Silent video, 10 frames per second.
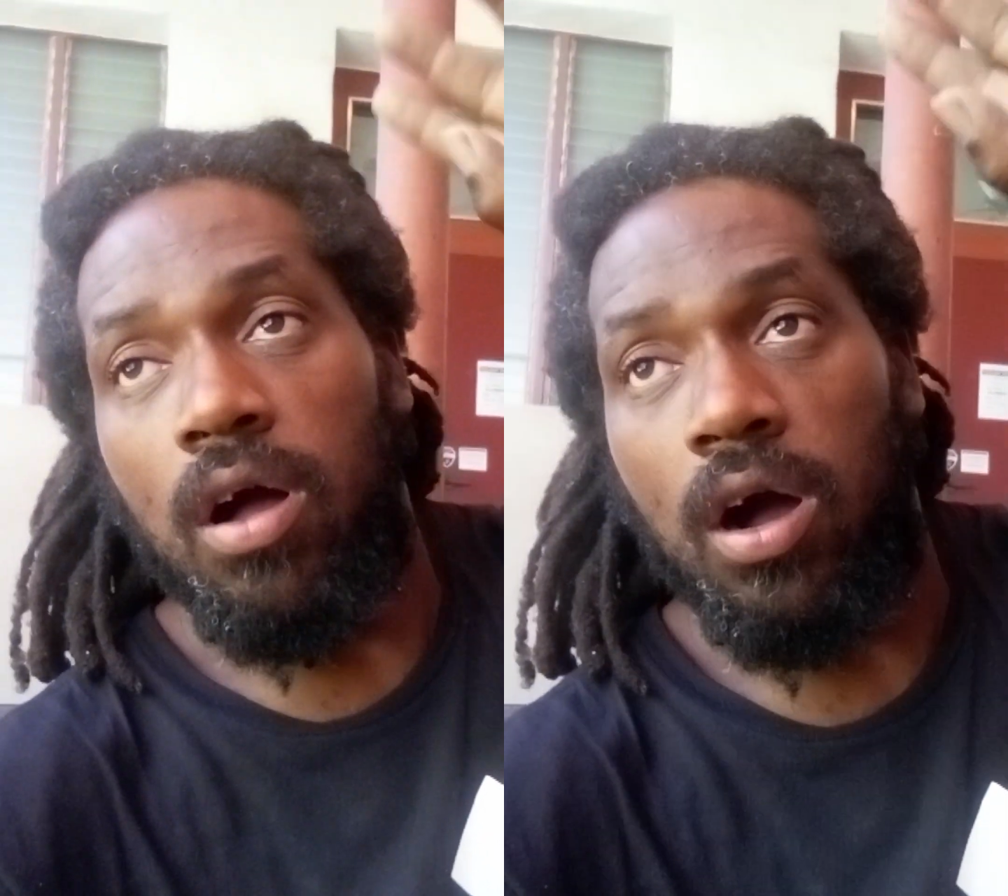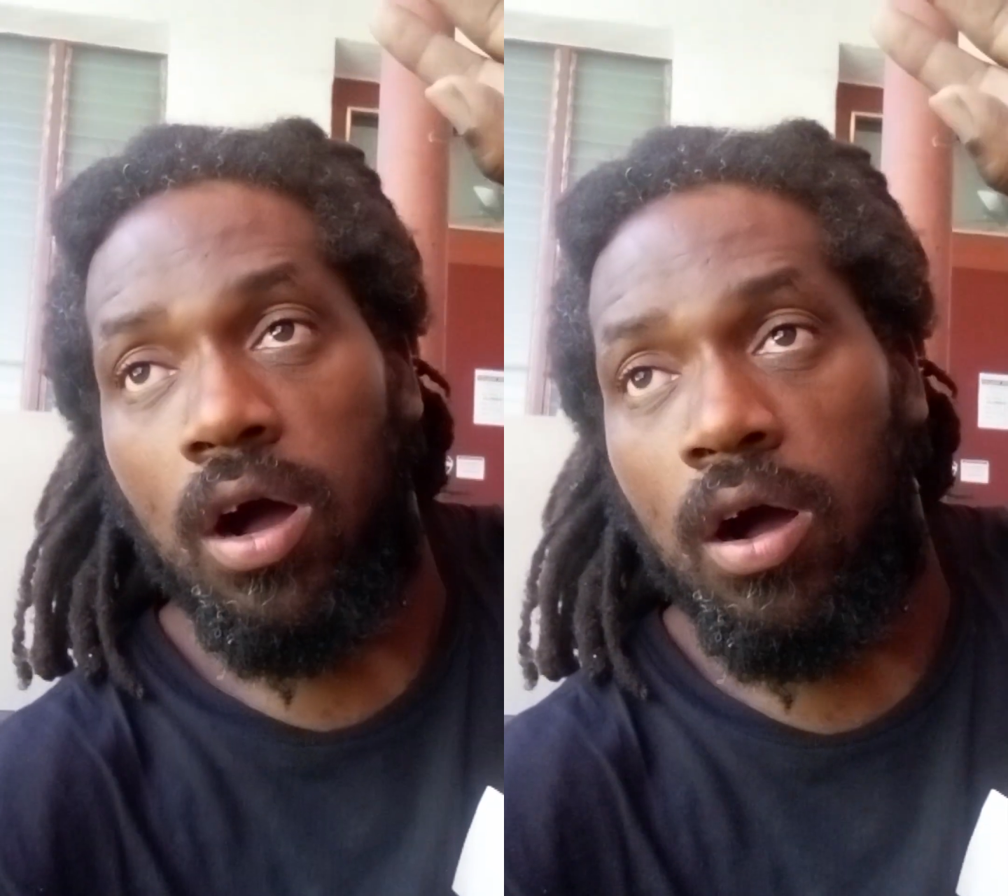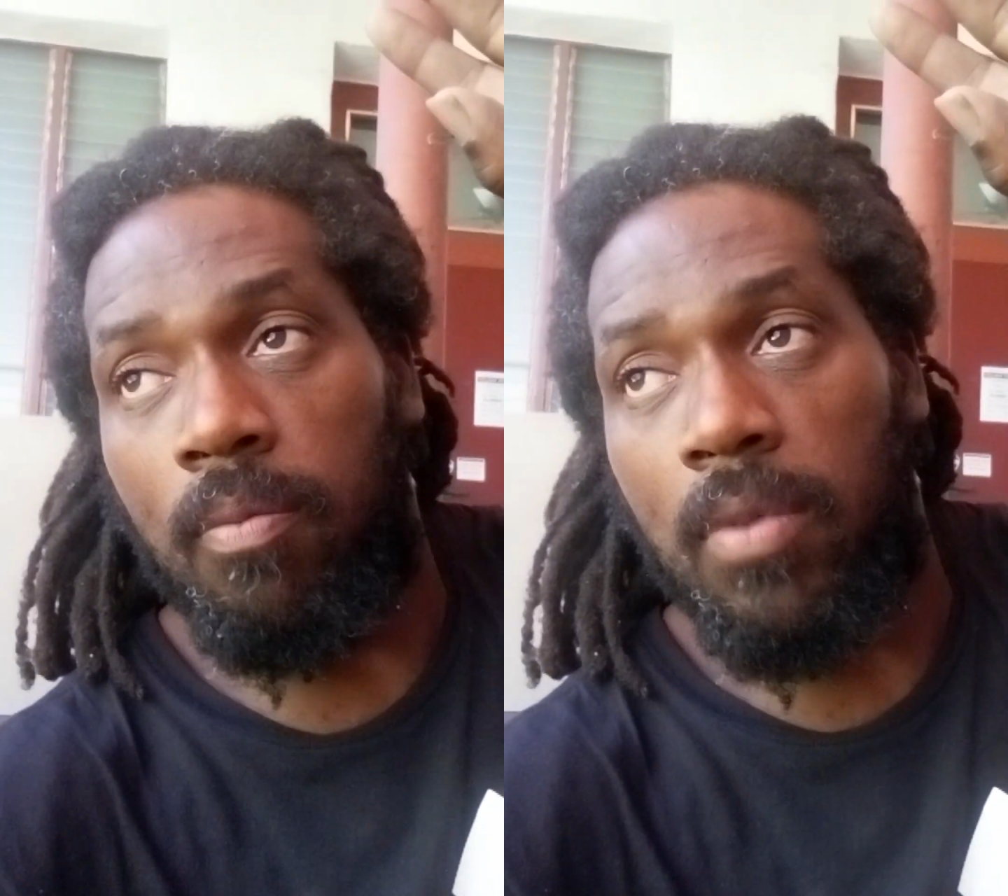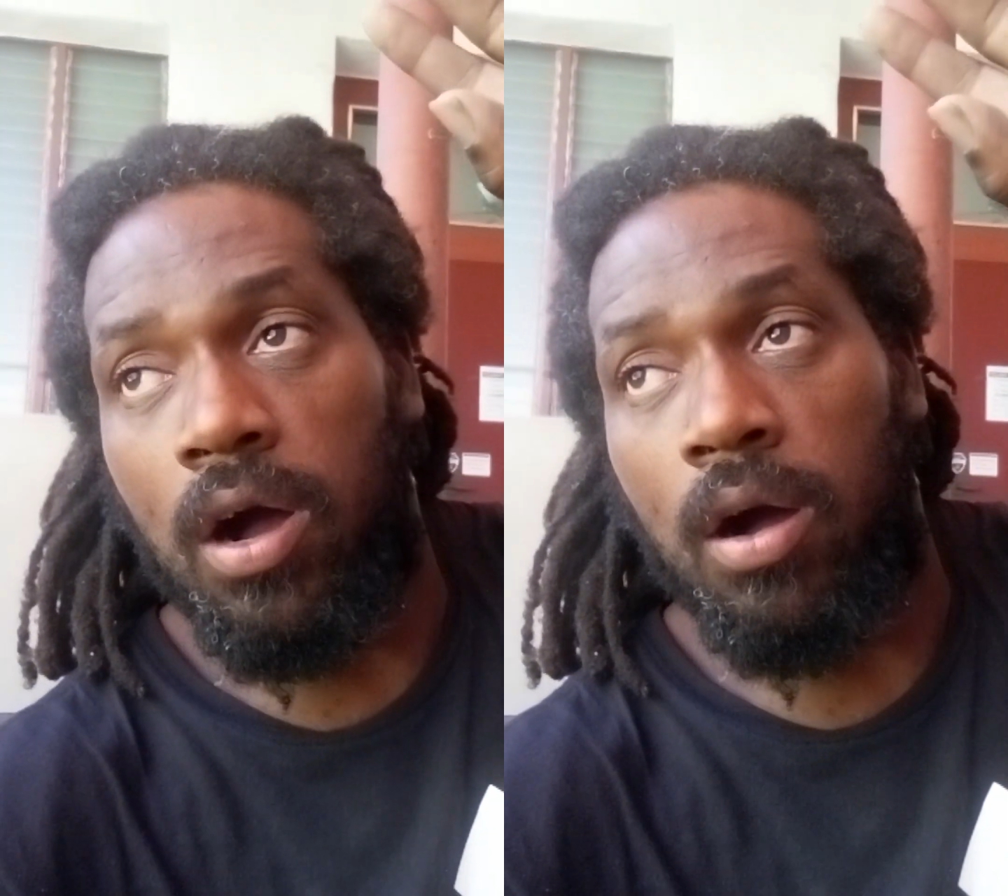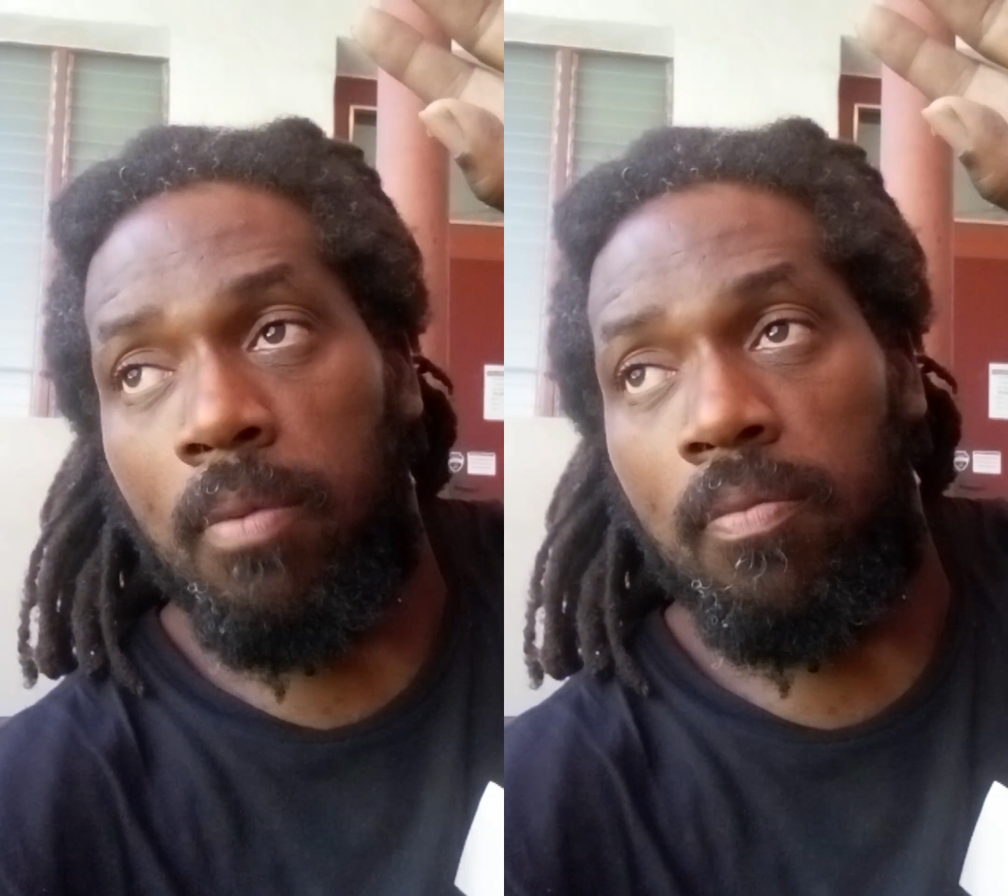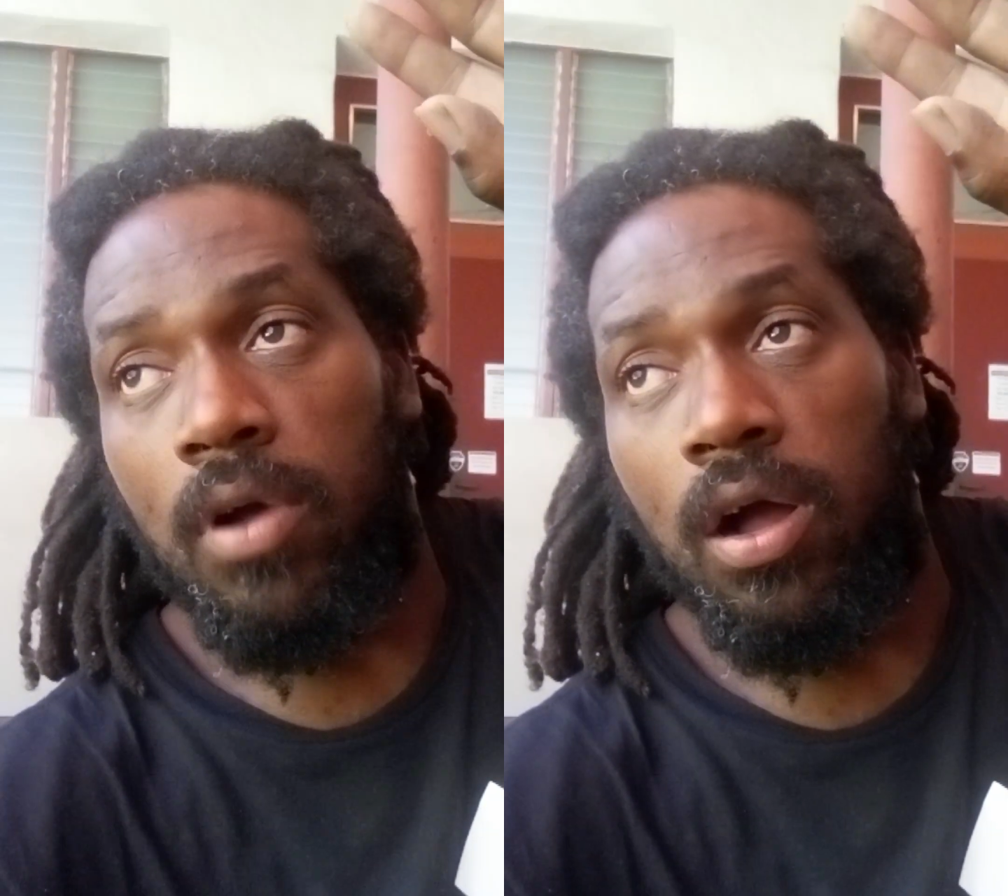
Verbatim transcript: um, um,